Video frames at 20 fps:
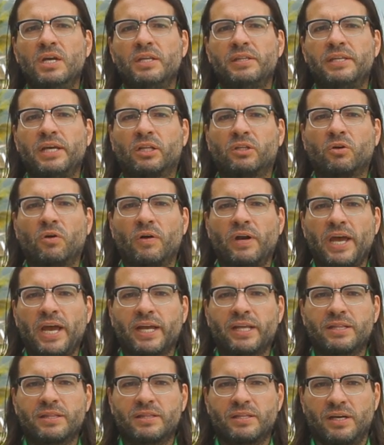that
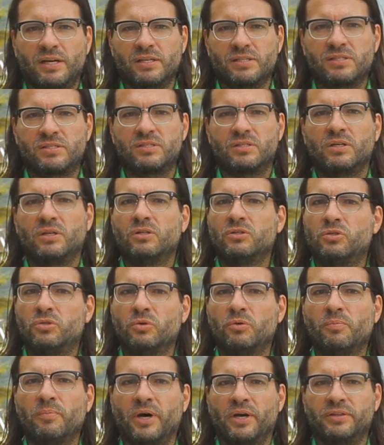connect us
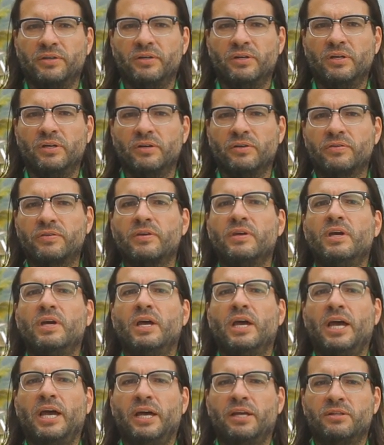to Mother Earth
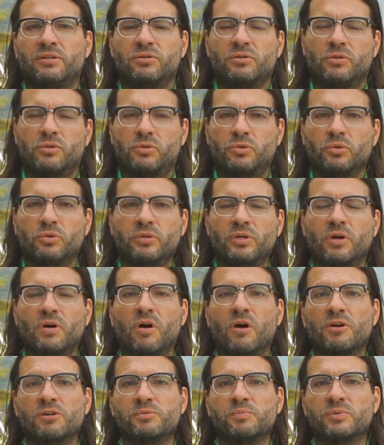and to the
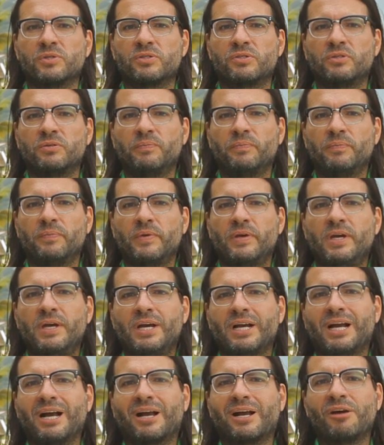cosmos.
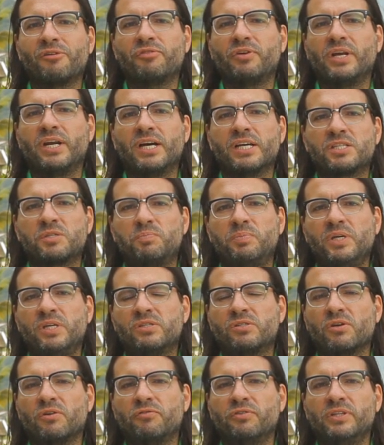Kaká Werá
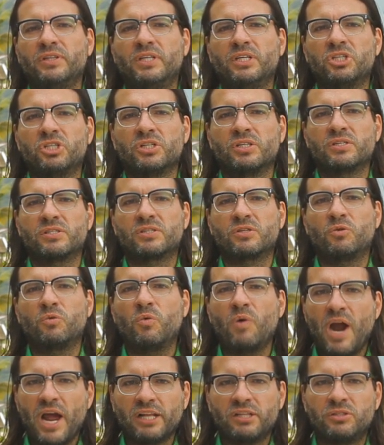speaks of indigenous
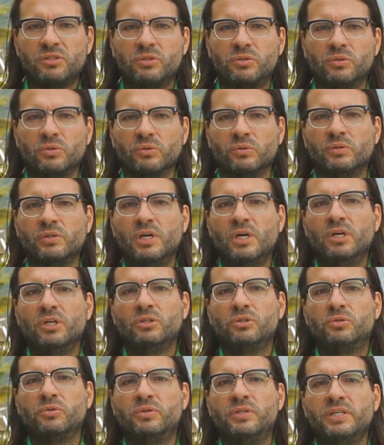gratitude
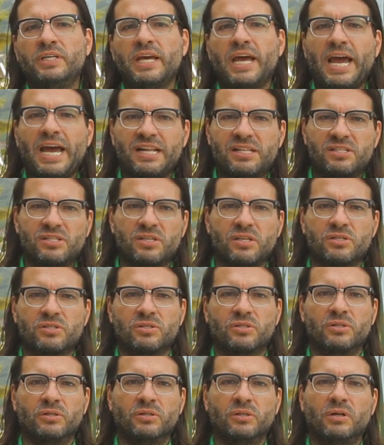to the
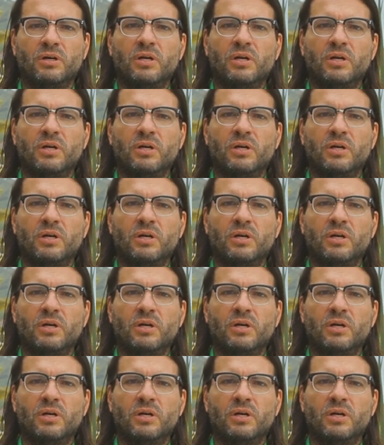ancestor